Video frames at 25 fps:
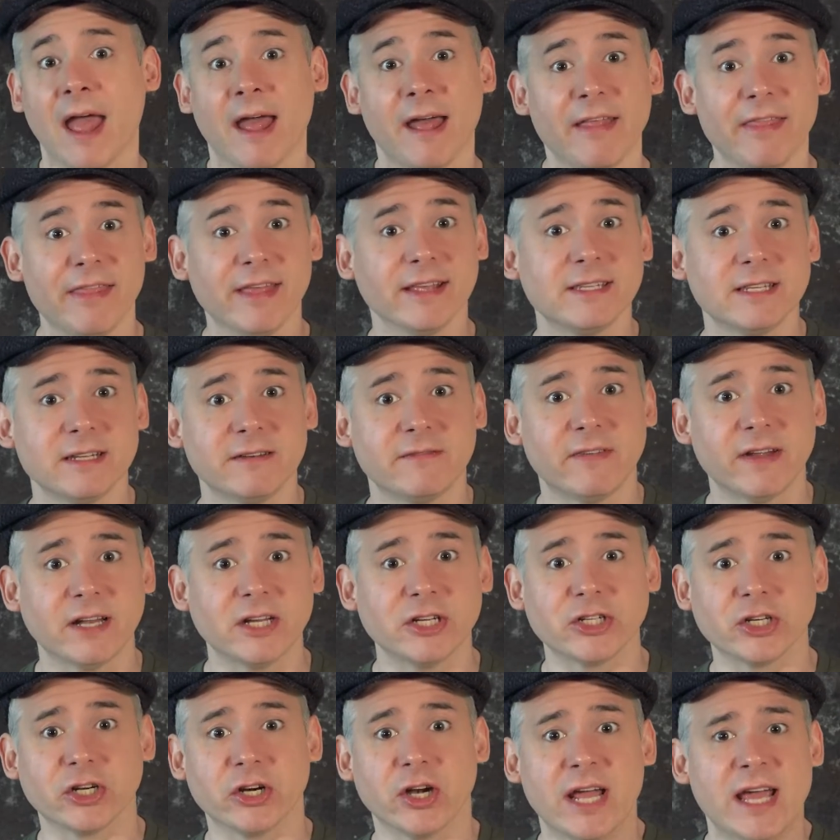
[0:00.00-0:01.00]
This
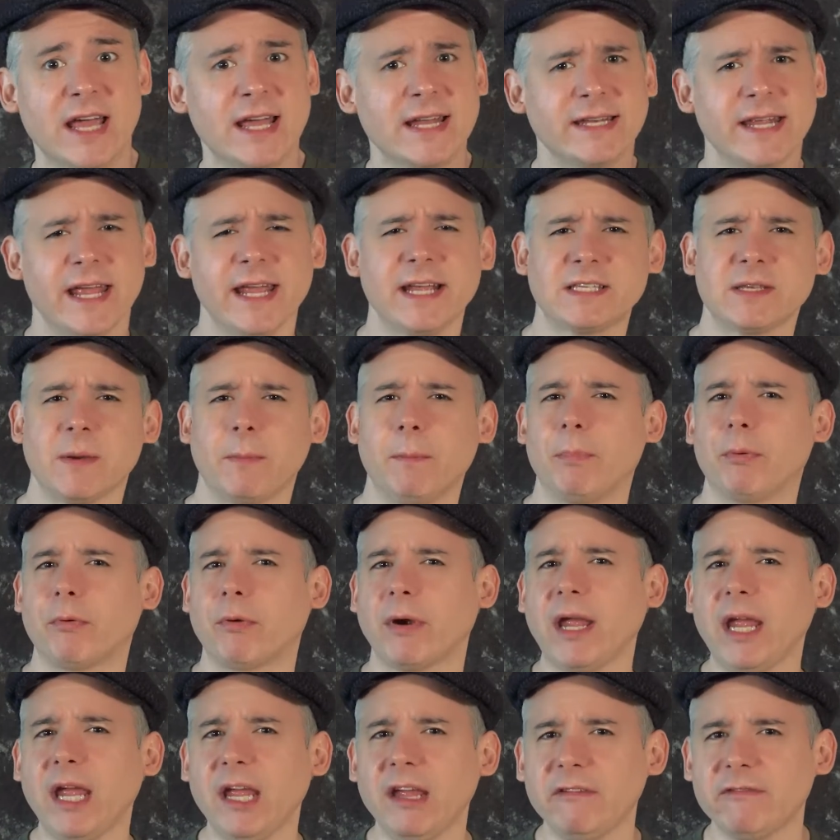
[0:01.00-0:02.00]
adventure takes a
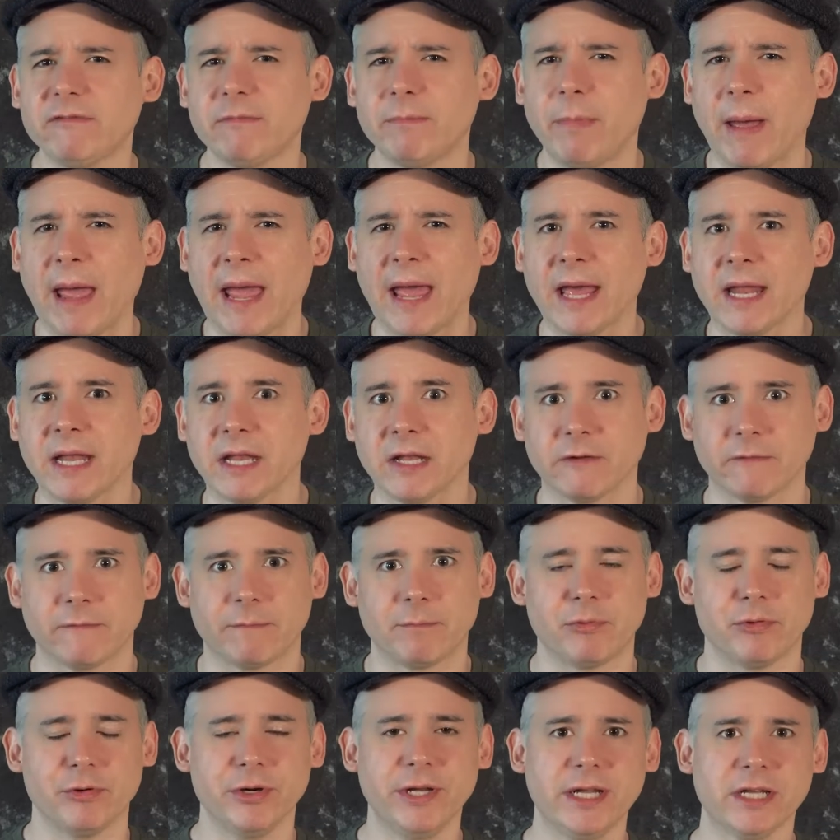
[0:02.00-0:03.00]
brave band
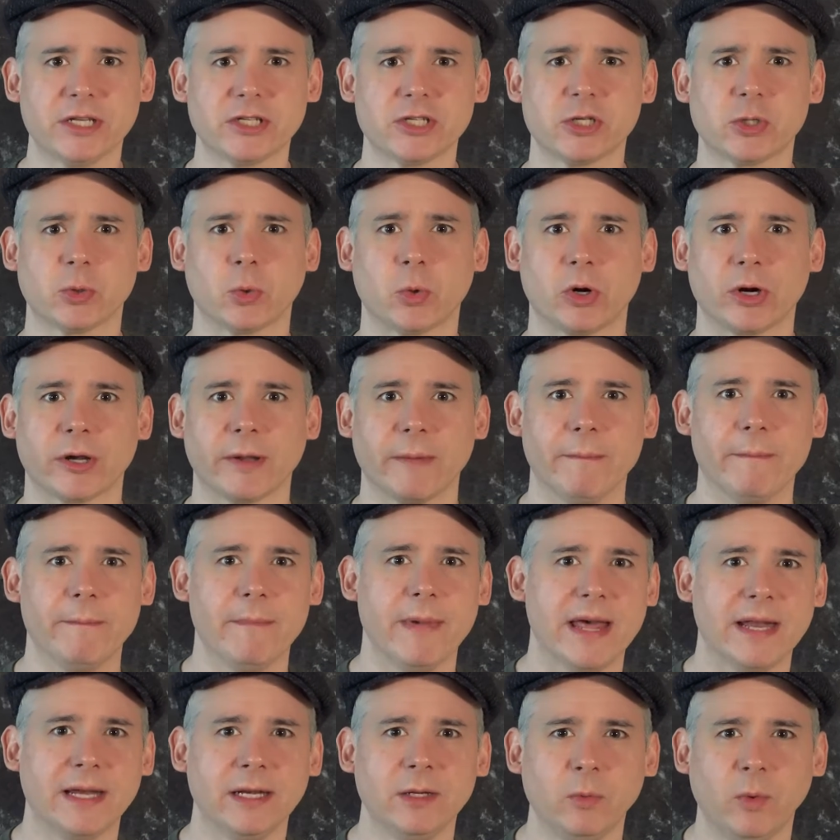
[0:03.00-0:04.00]
of prehistoric
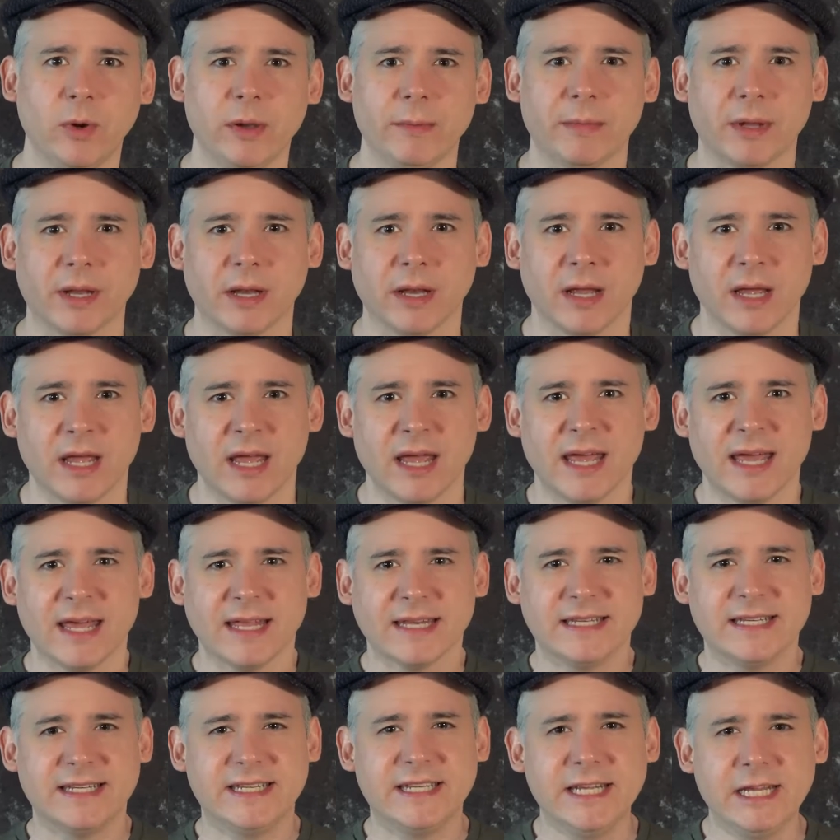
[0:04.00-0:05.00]
men and women
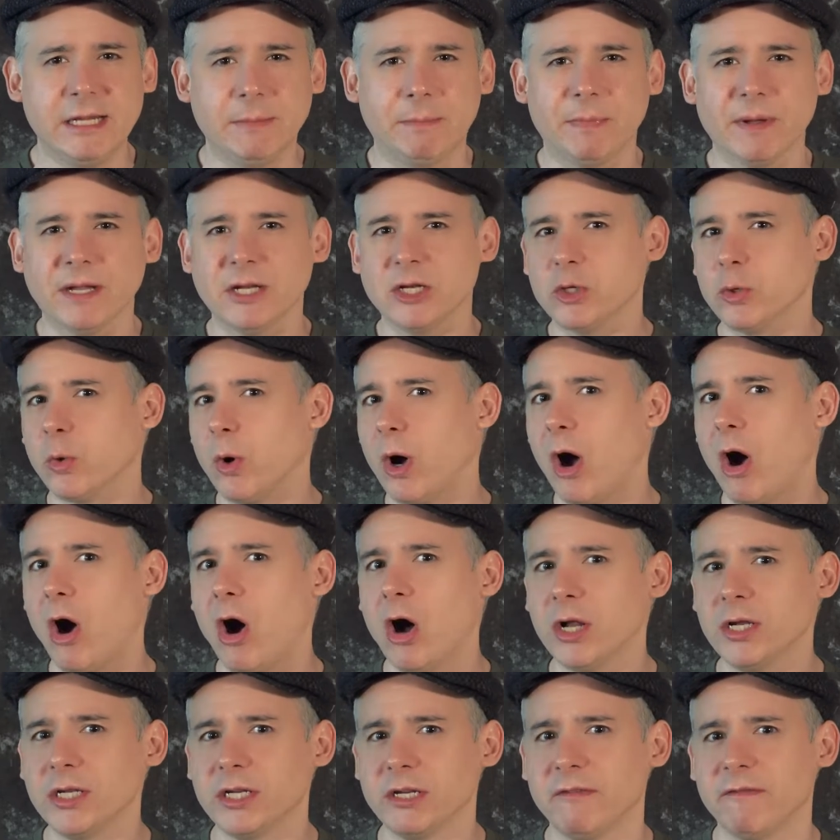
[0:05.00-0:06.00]
deep into a
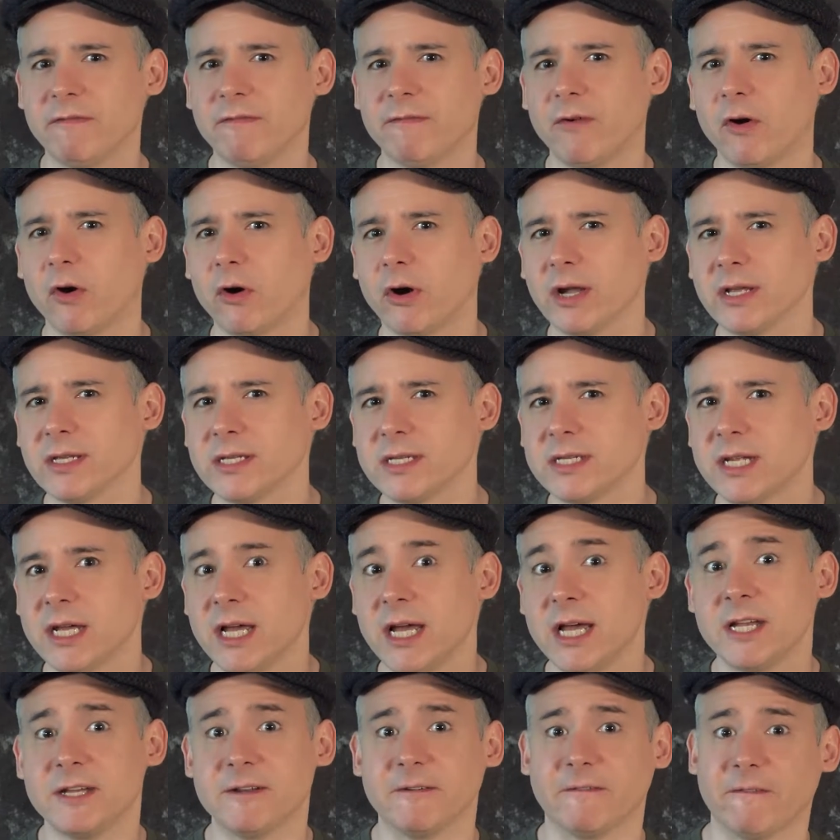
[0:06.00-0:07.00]
haunted forest
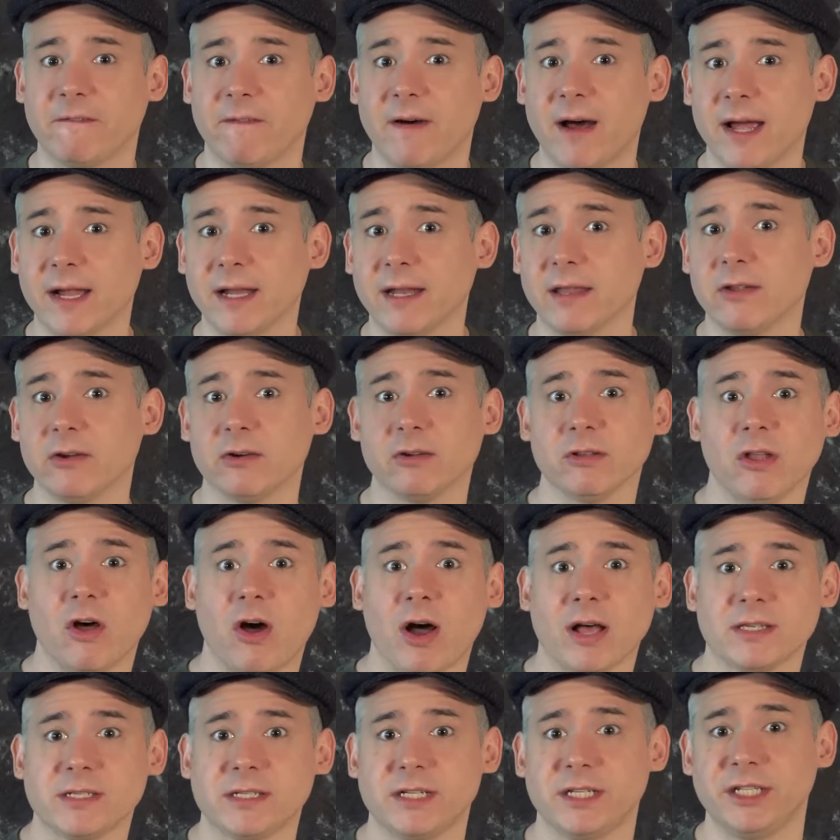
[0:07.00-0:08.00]
to find their
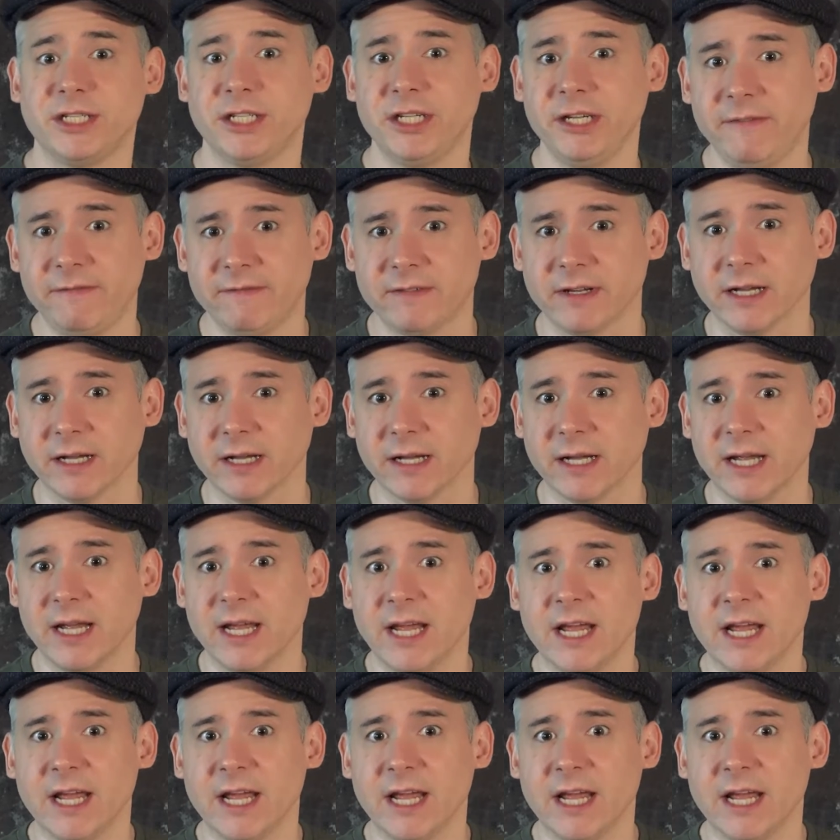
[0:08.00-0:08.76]
lost chieftain.